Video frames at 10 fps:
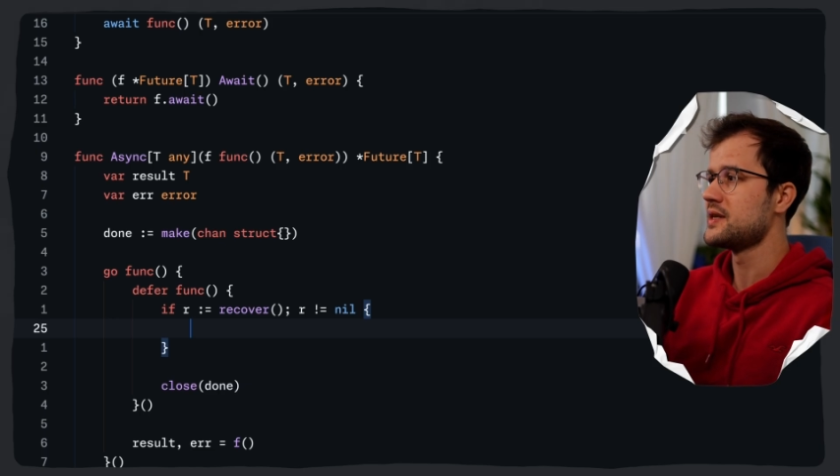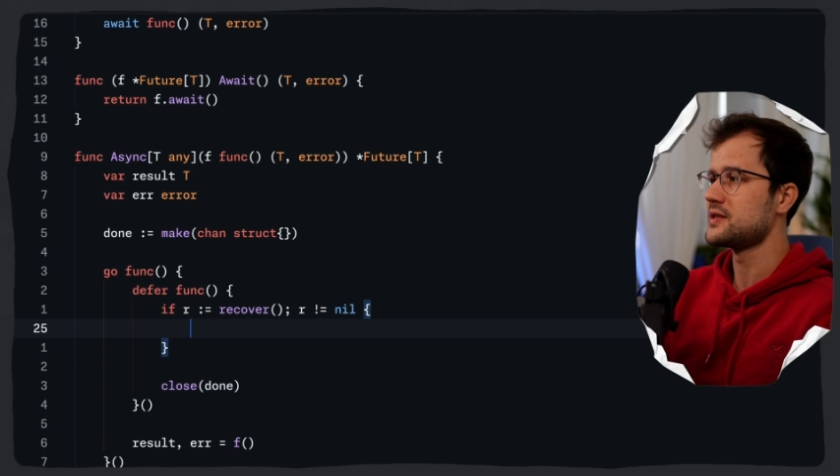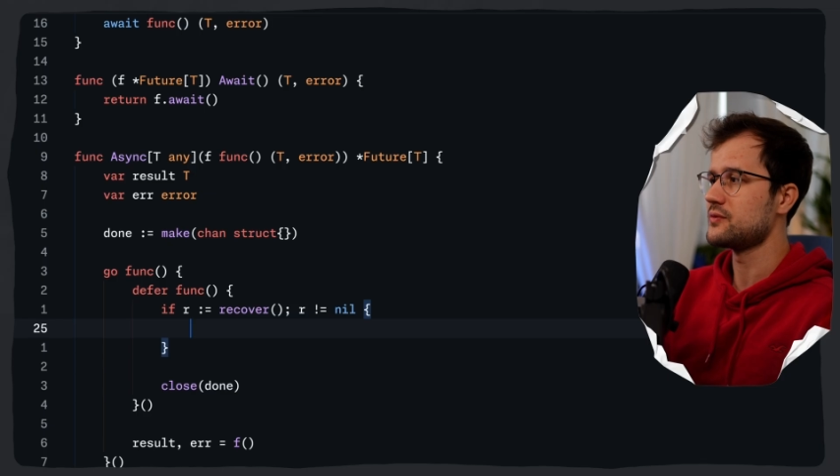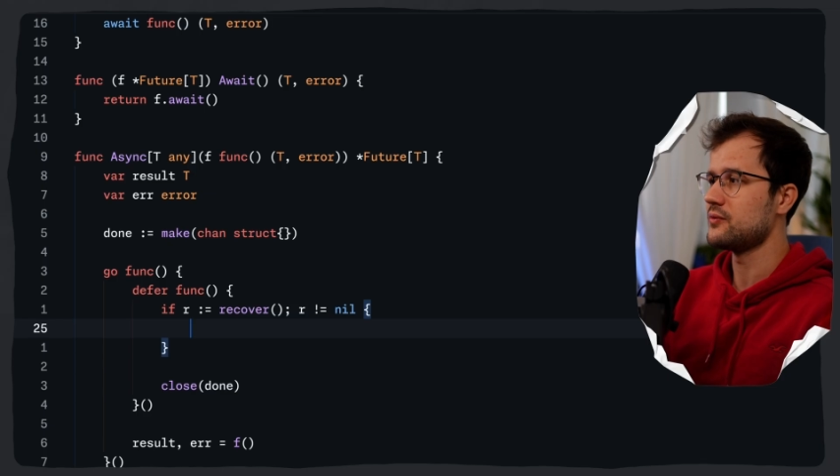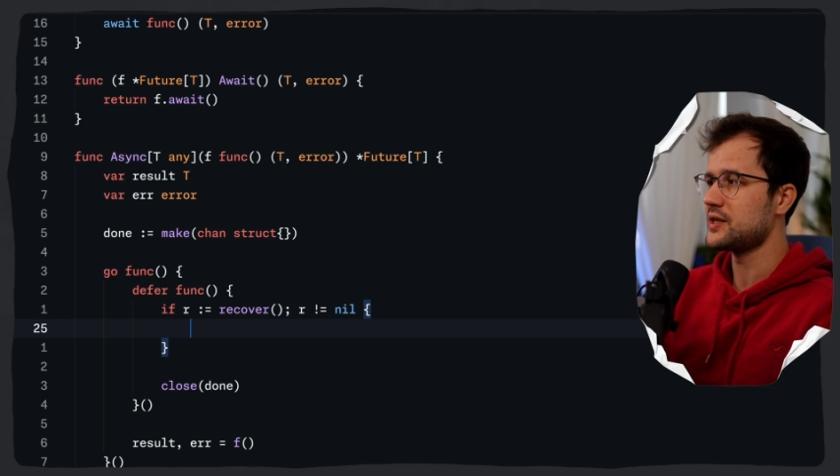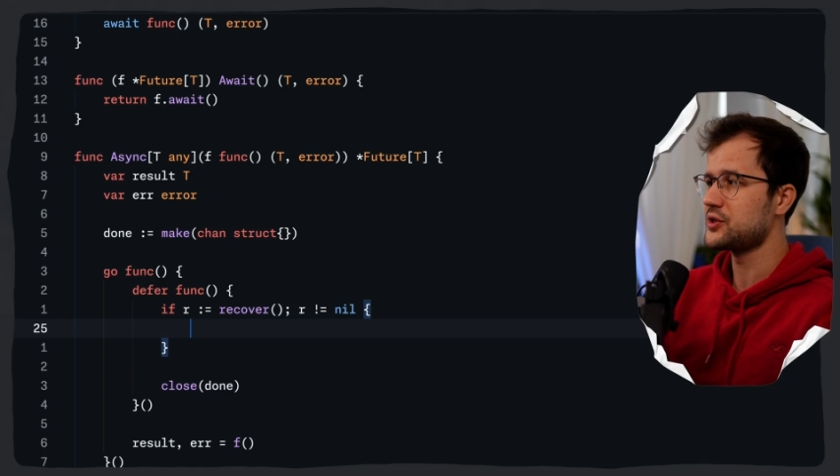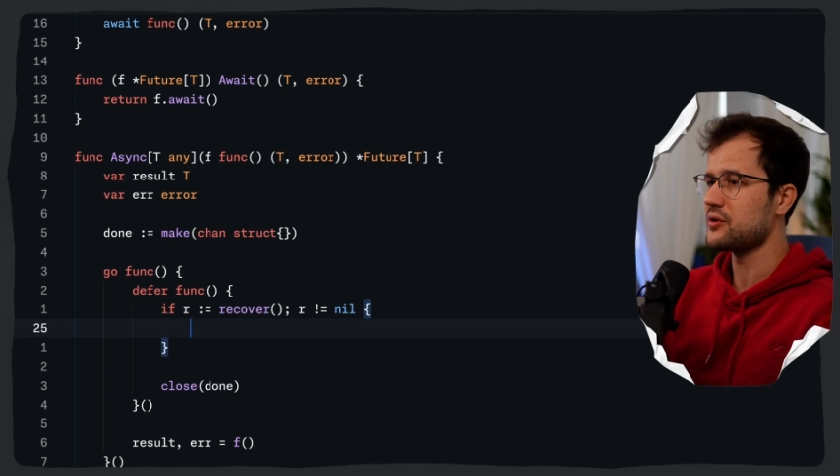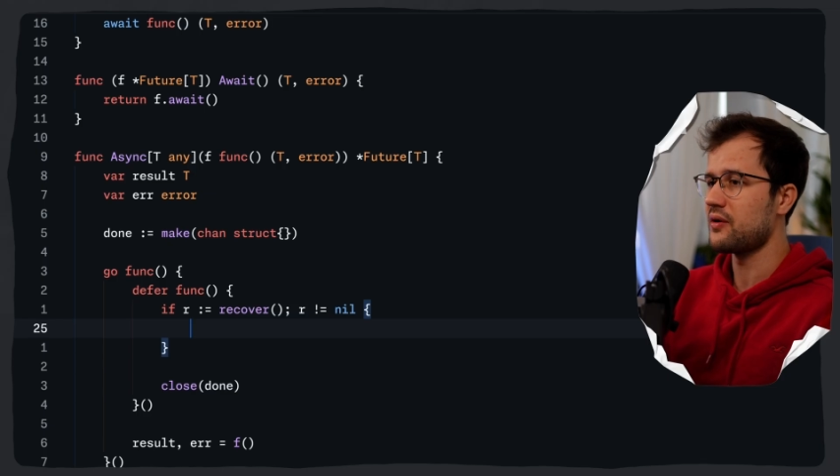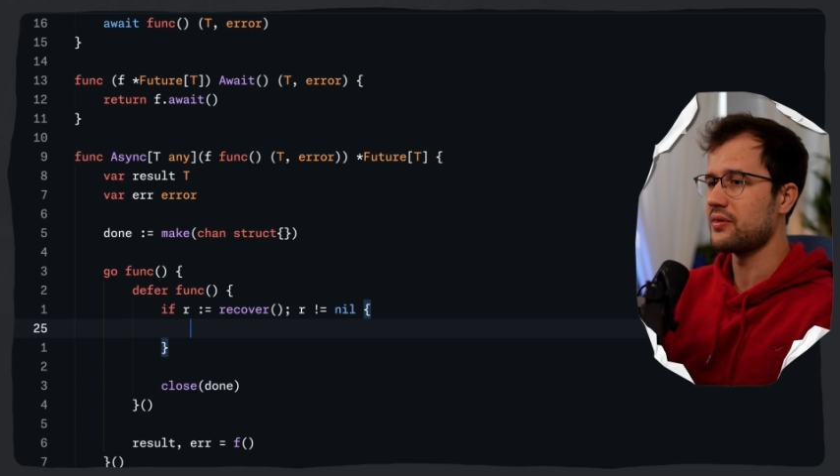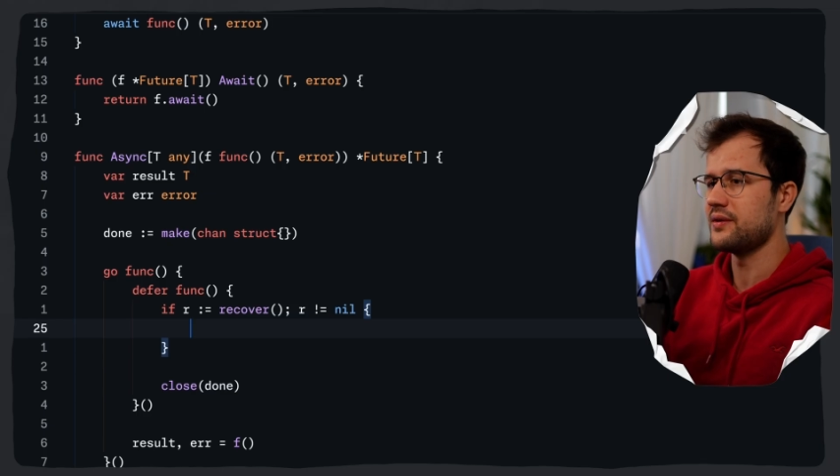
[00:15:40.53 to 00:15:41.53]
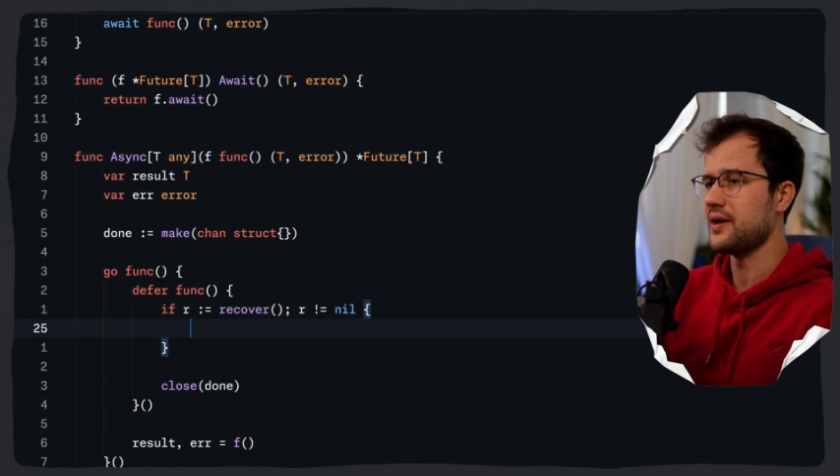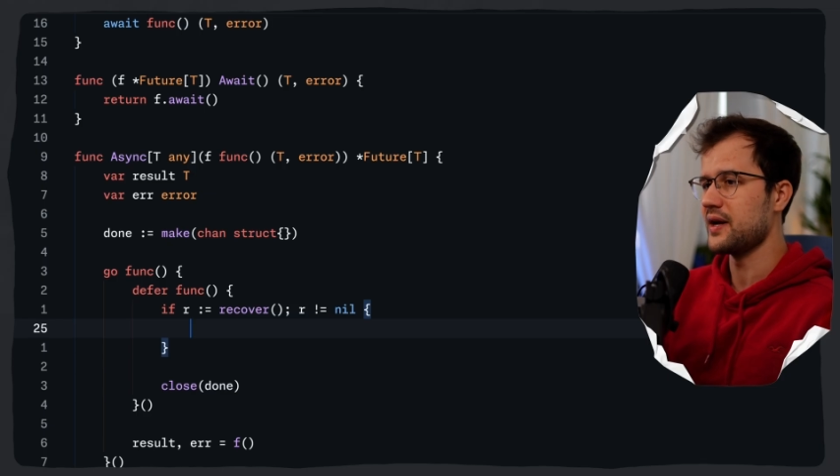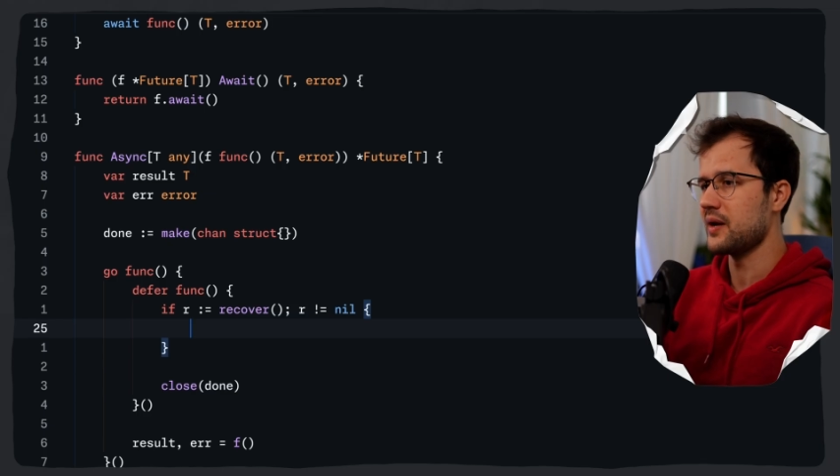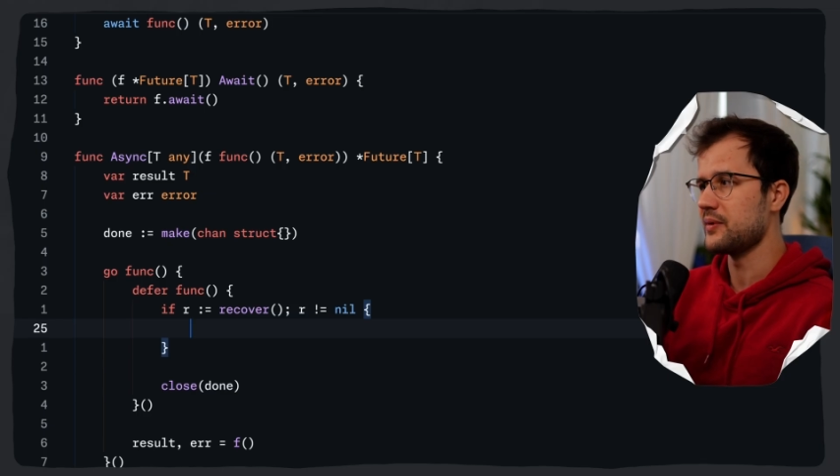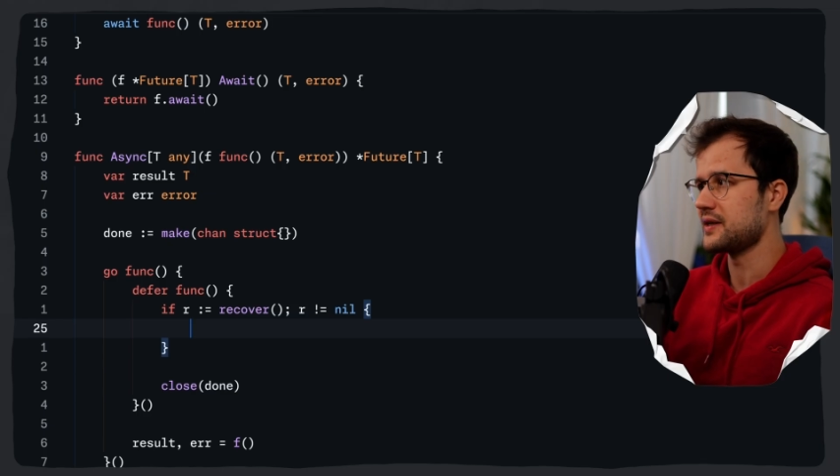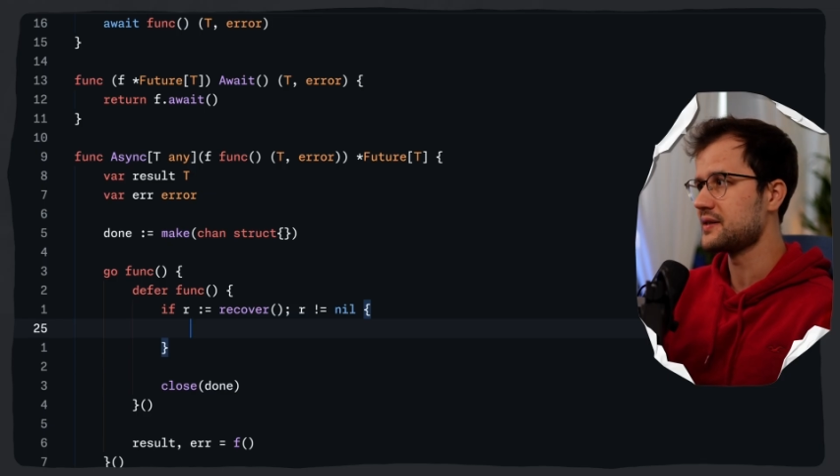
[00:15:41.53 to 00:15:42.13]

switch on the dynamic